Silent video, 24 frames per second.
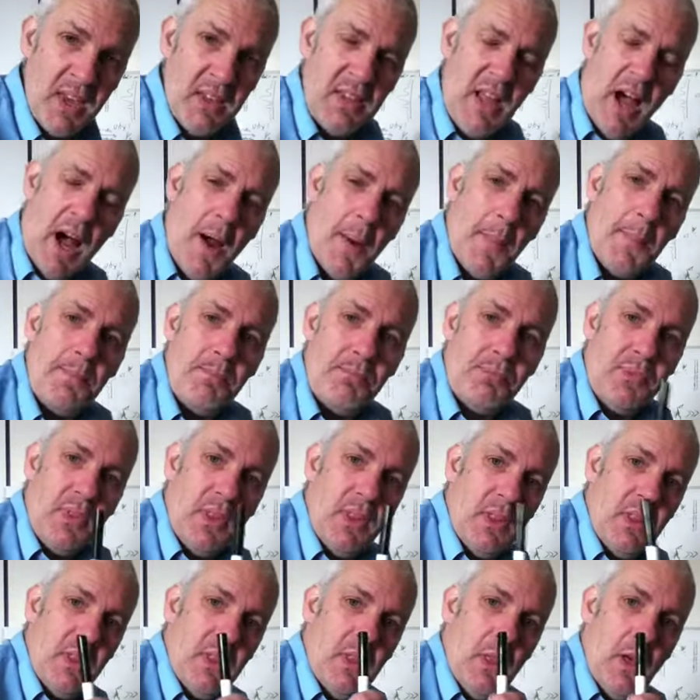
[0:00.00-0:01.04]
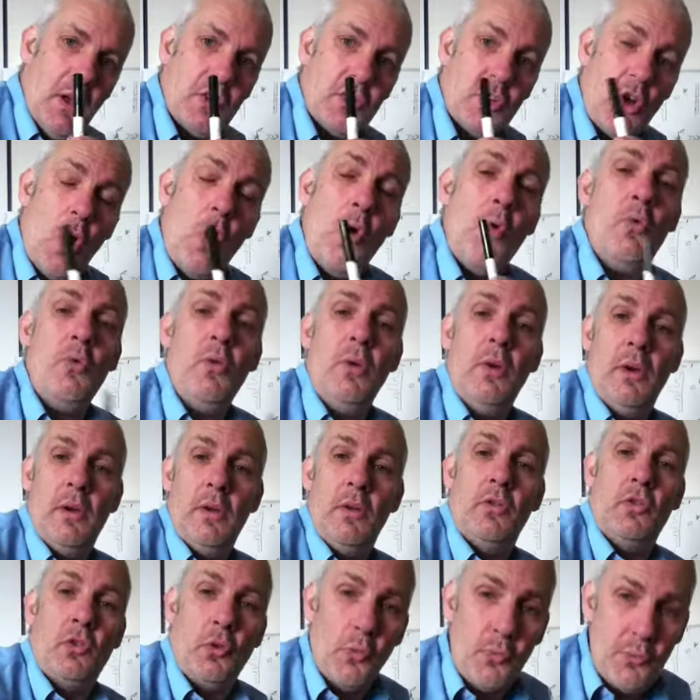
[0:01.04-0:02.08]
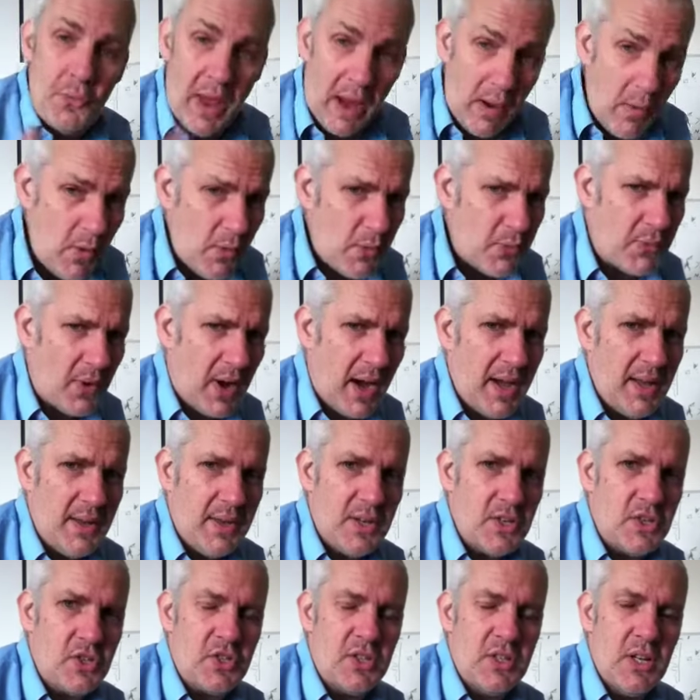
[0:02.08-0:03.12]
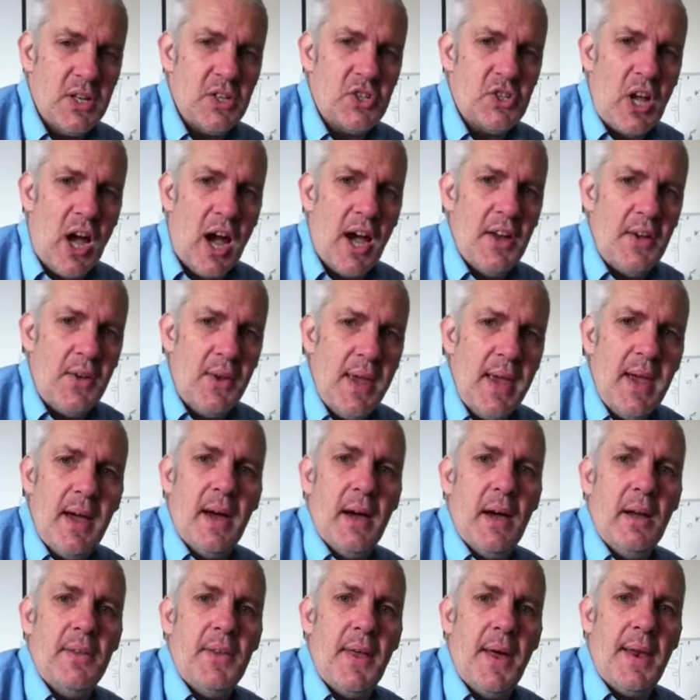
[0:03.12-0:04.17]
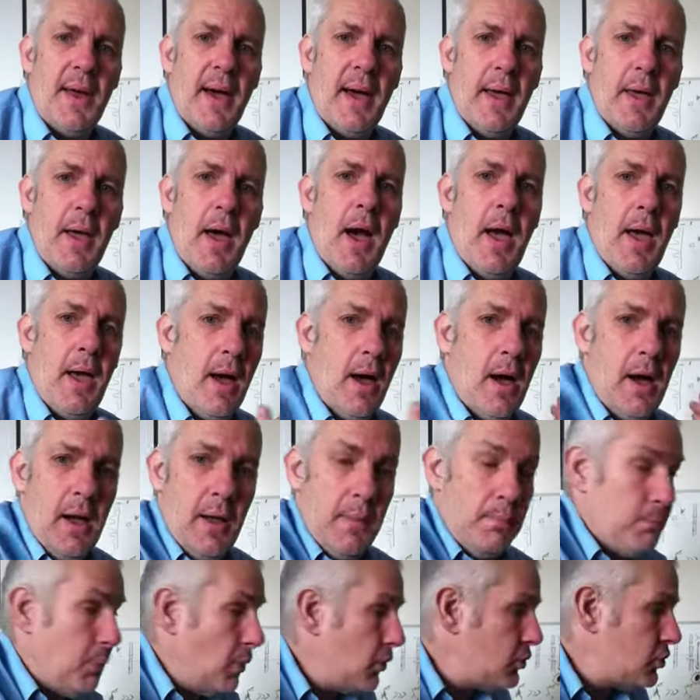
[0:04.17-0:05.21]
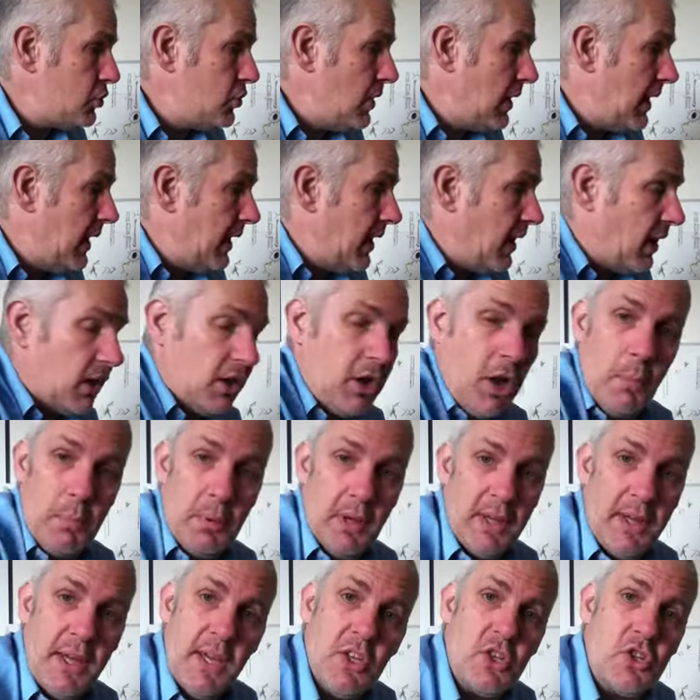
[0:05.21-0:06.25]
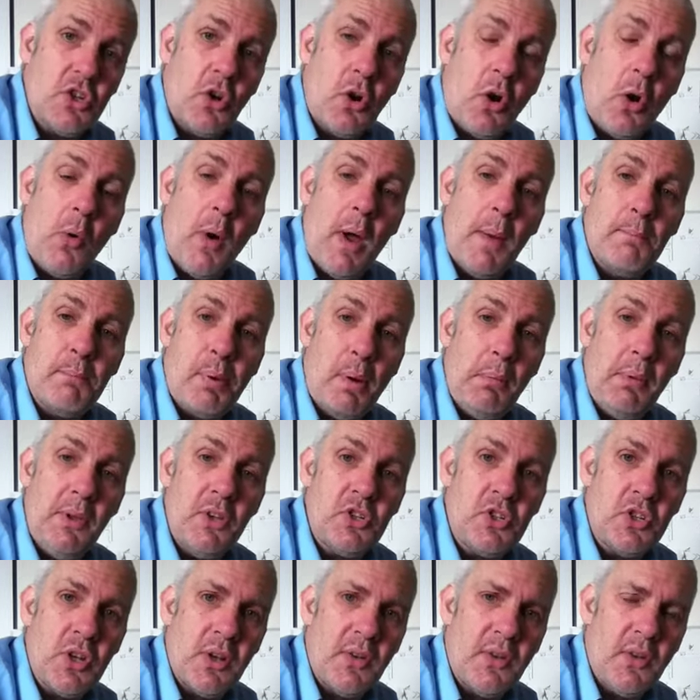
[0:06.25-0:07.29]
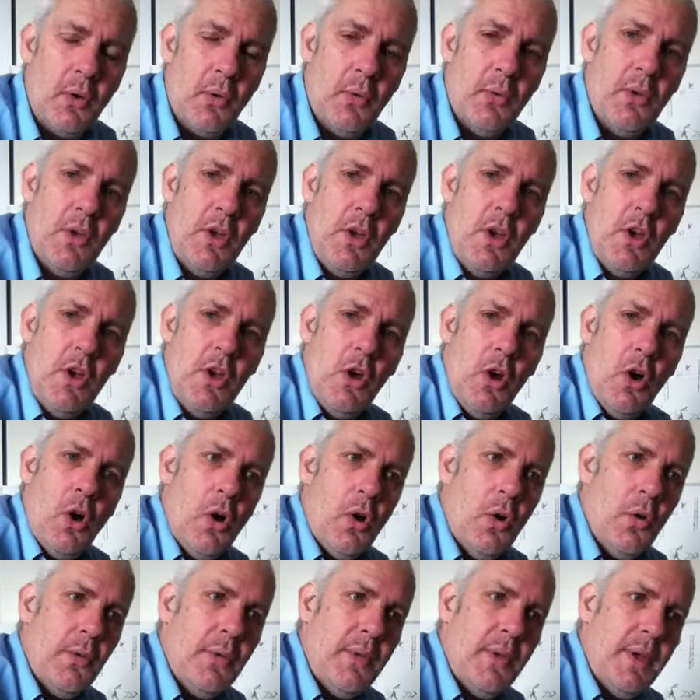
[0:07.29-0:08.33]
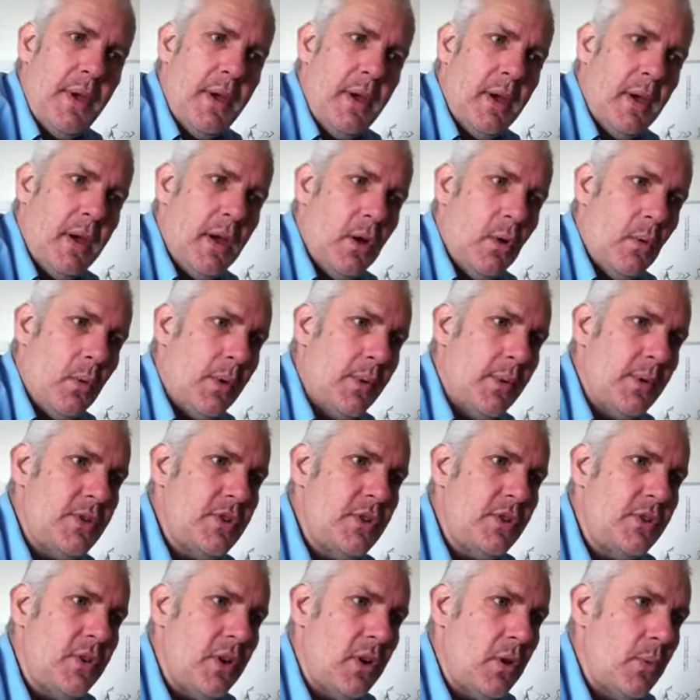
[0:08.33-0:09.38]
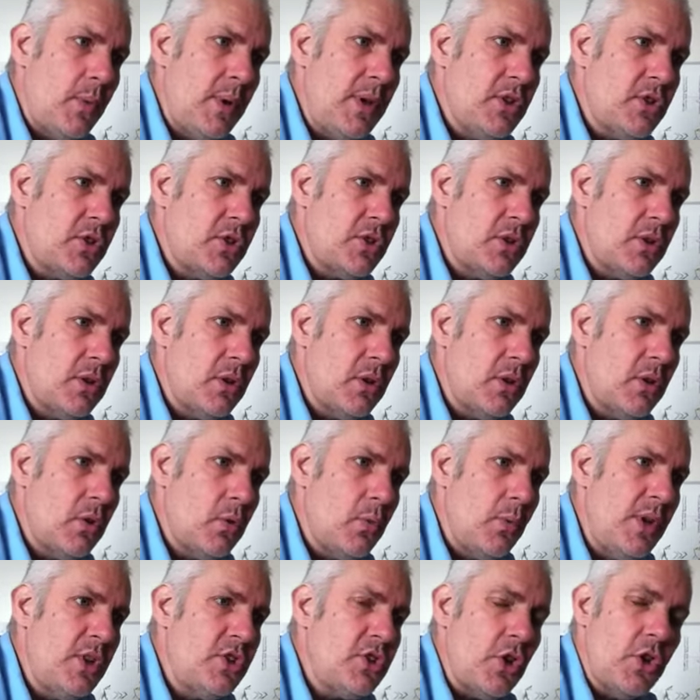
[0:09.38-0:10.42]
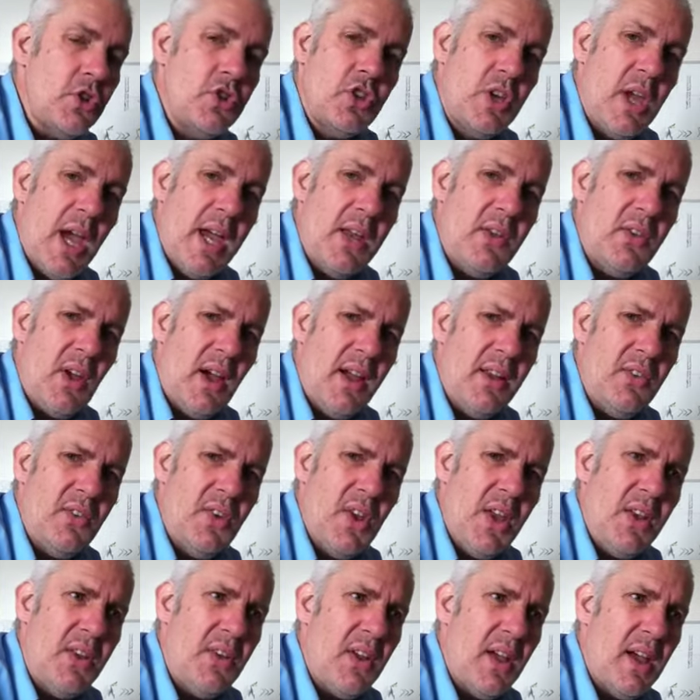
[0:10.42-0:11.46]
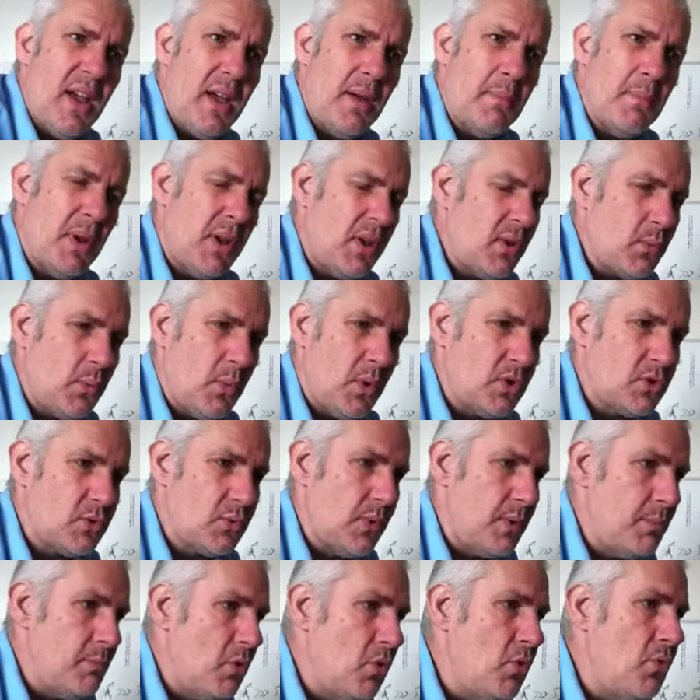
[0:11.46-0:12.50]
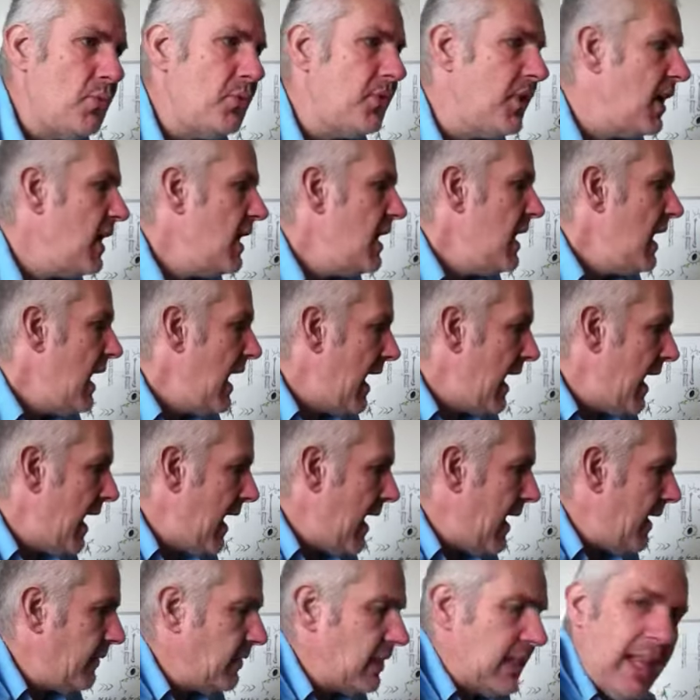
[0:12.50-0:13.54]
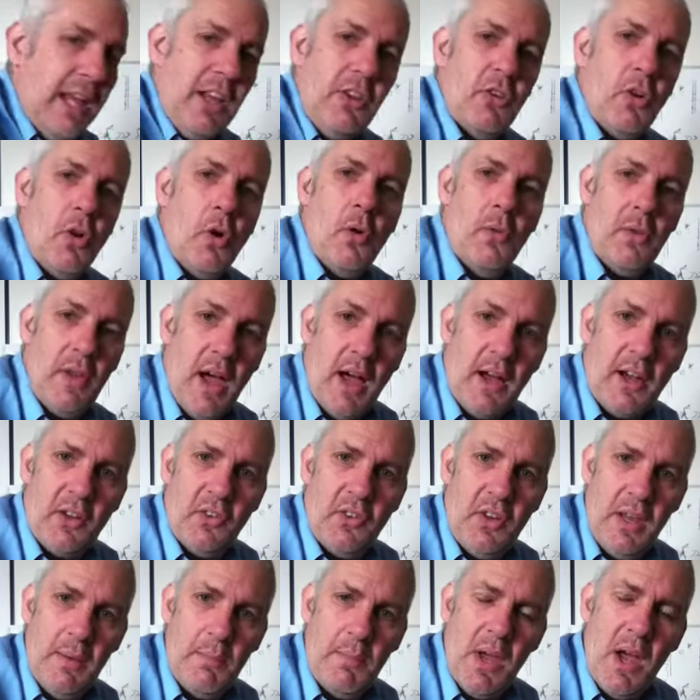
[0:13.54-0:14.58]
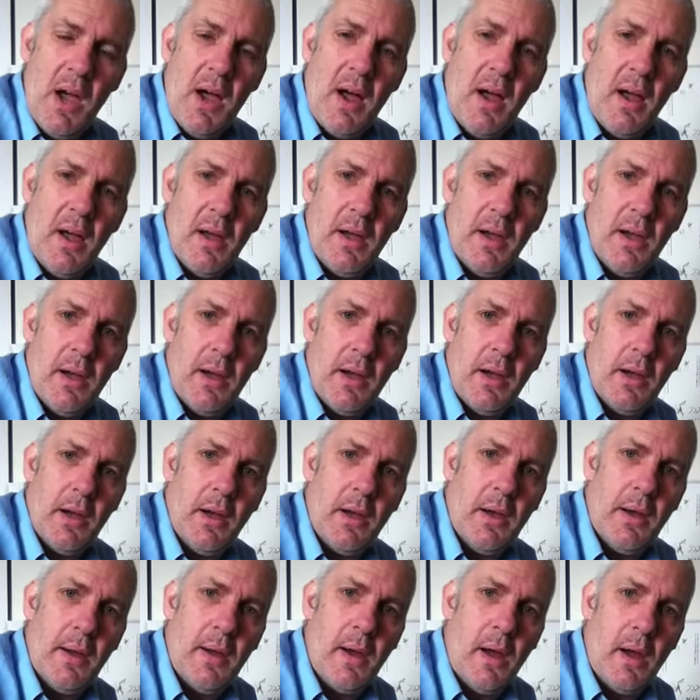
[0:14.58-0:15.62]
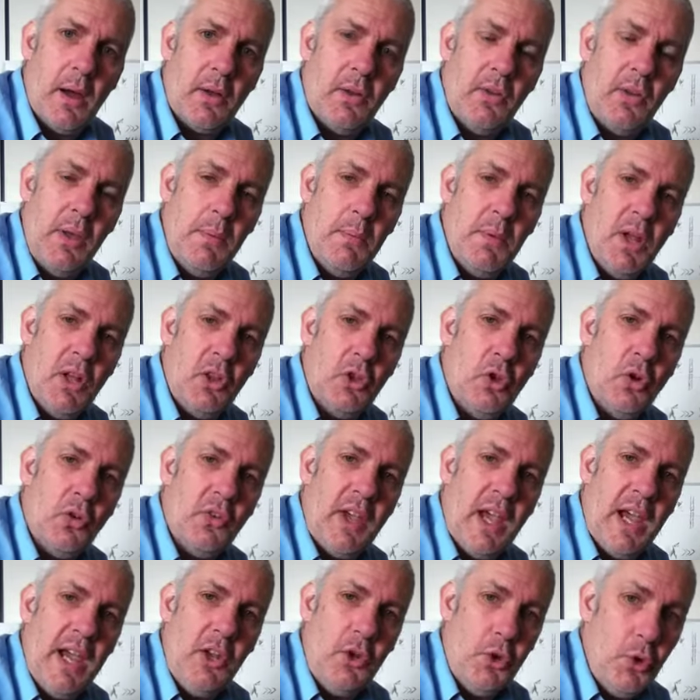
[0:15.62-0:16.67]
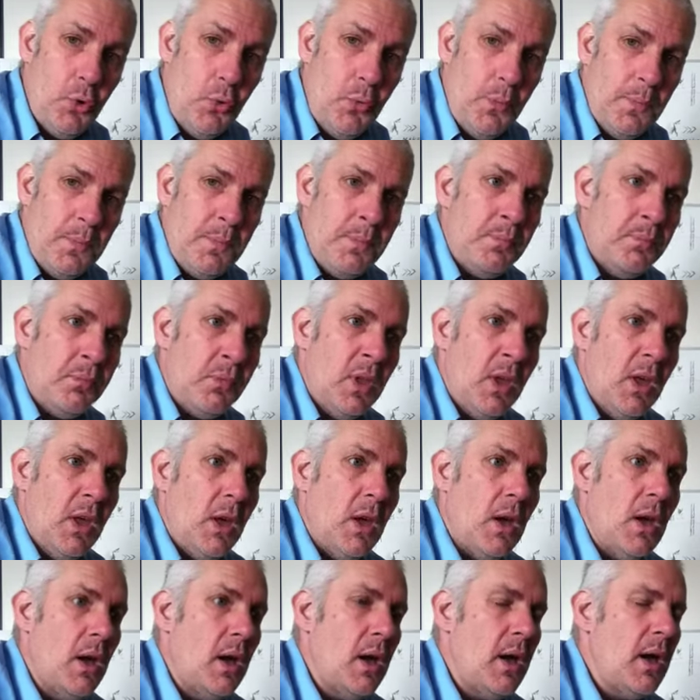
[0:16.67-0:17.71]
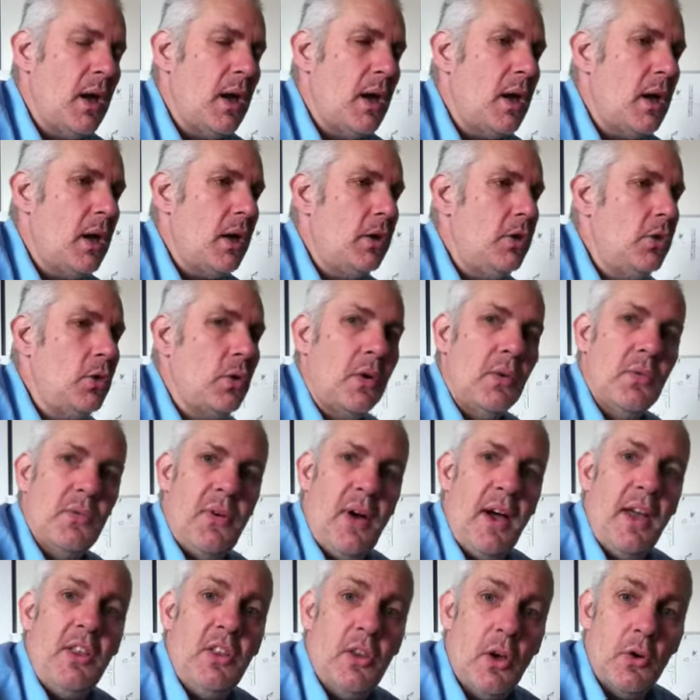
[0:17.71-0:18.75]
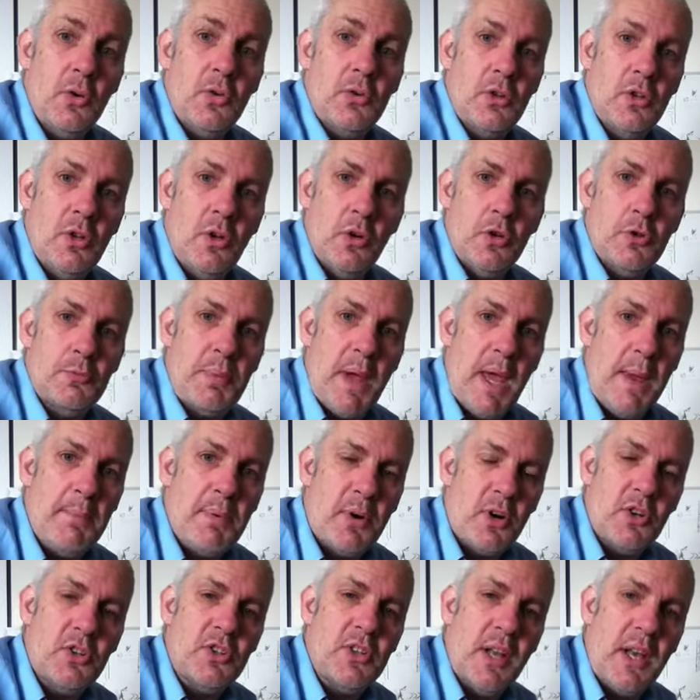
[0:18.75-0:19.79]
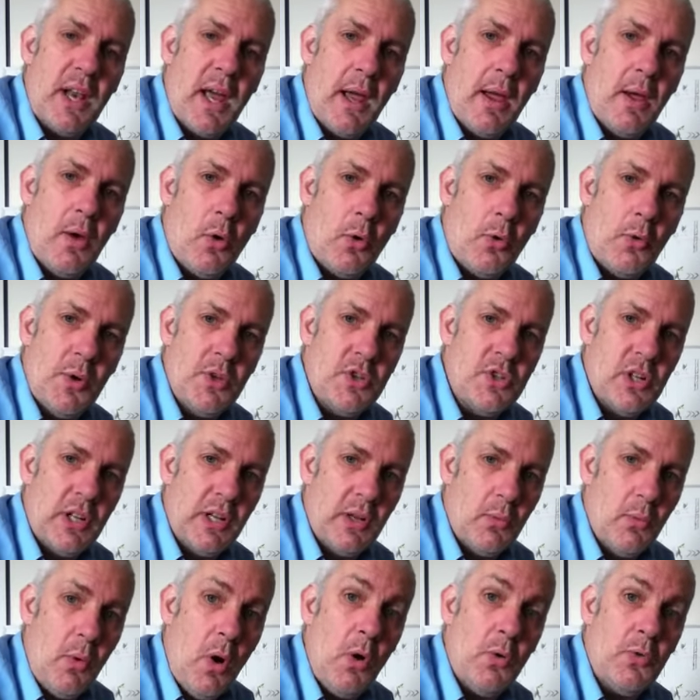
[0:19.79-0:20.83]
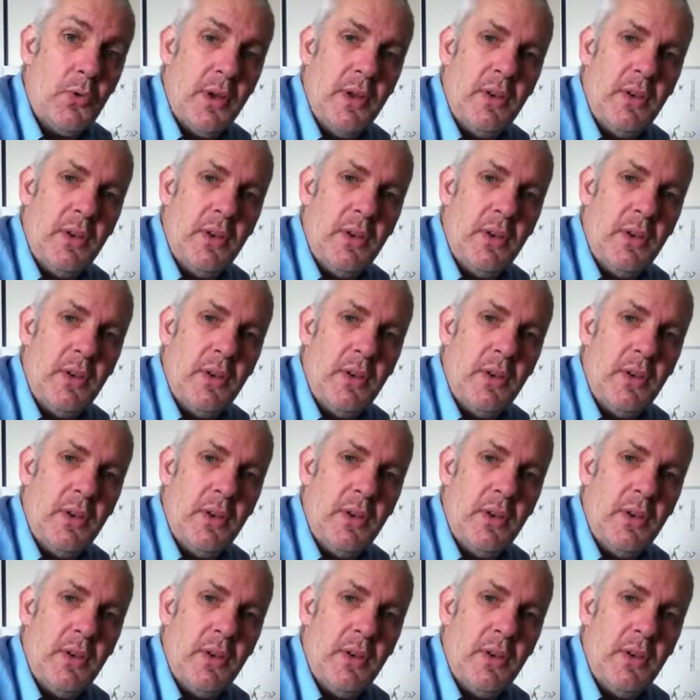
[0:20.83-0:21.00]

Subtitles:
Now, there's to verify this idea that I postulated a couple of years ago and published it on what was it, ResearchGate I did, but it was removed, and later on academia, academia.edu, you can find those papers that I originally wrote